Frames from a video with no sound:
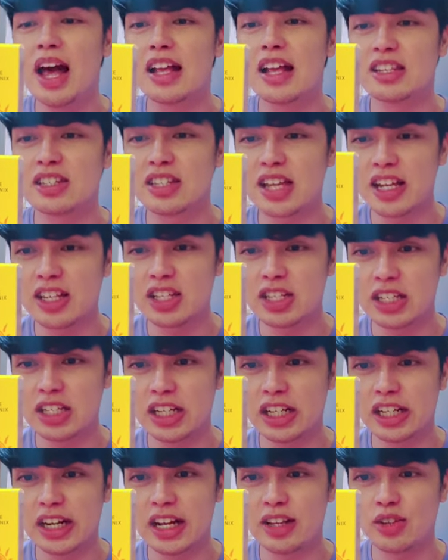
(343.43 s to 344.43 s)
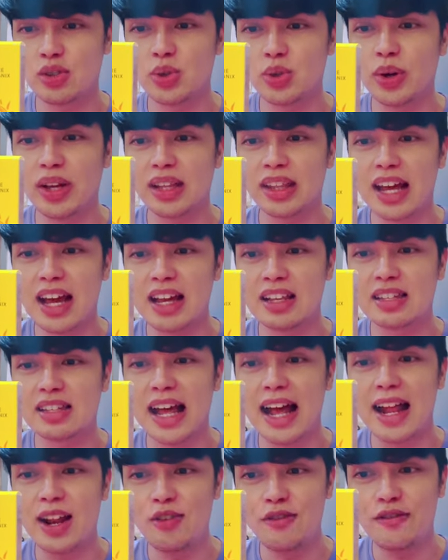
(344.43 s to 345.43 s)
Sunscreen. So it
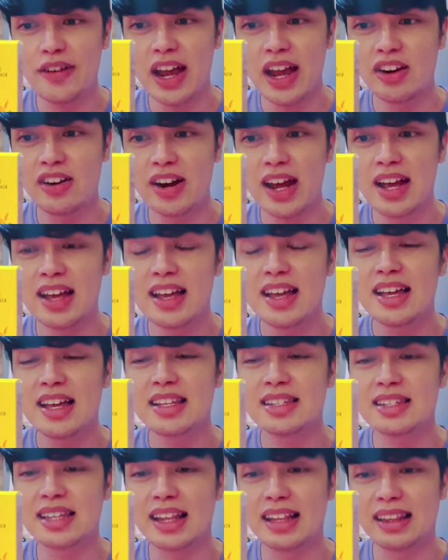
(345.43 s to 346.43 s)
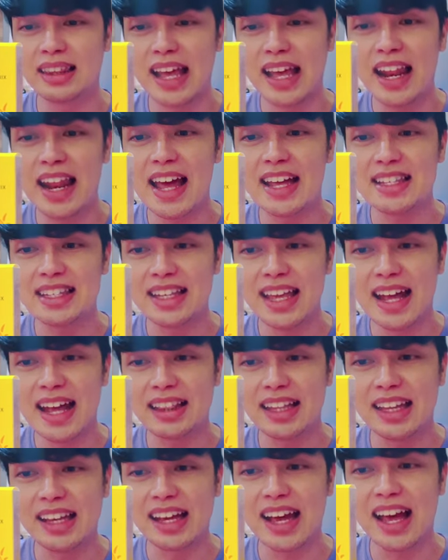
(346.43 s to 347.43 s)
has aloe vera, centella
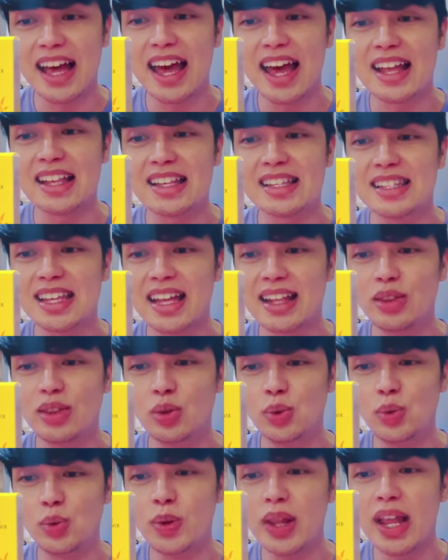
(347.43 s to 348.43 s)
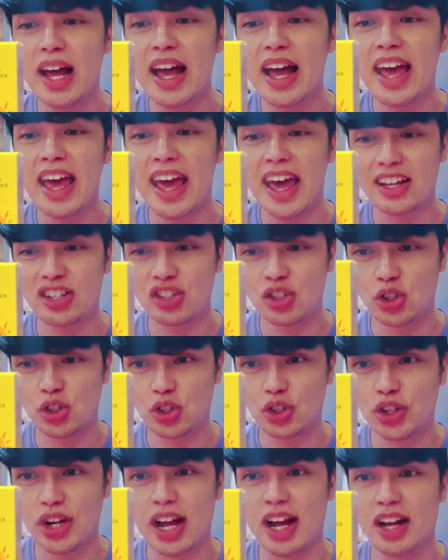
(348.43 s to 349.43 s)
asiatica, and sandula
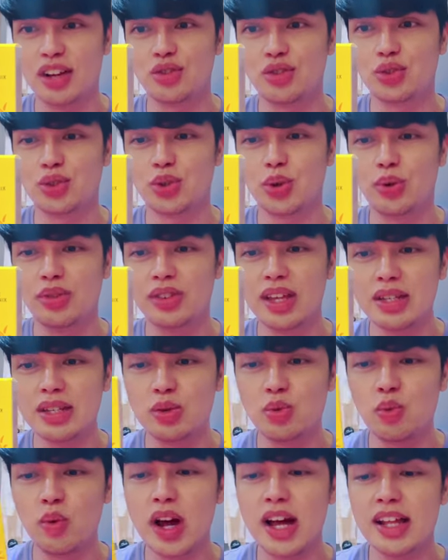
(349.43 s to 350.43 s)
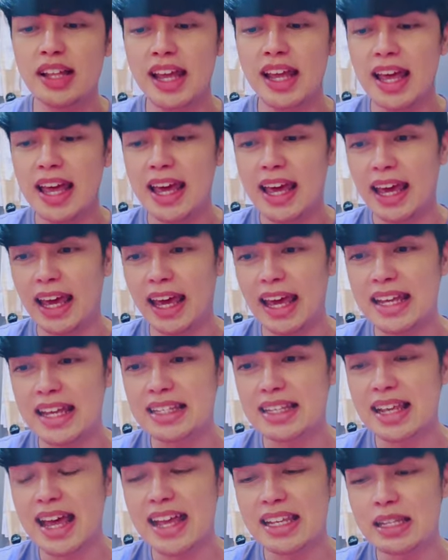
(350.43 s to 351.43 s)
extract. So this one
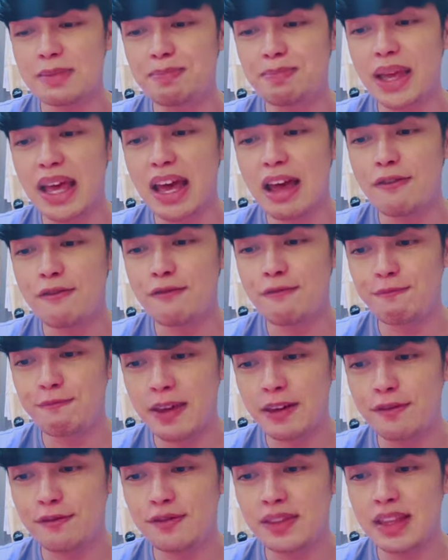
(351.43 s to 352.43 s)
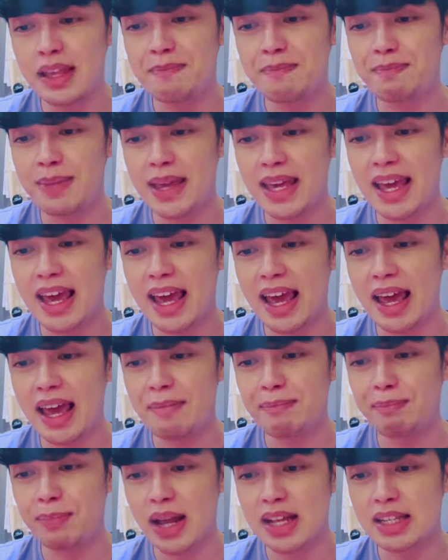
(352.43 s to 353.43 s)
is SPF 50 PA
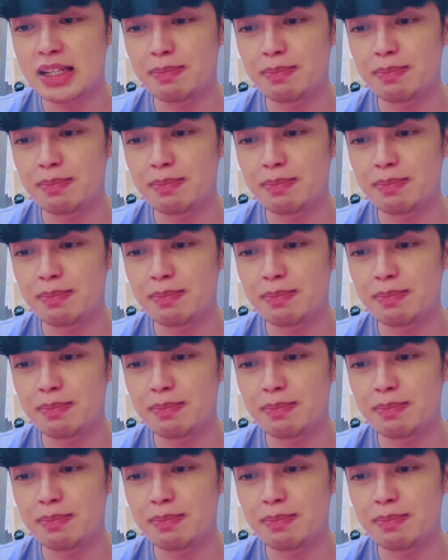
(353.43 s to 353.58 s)
+++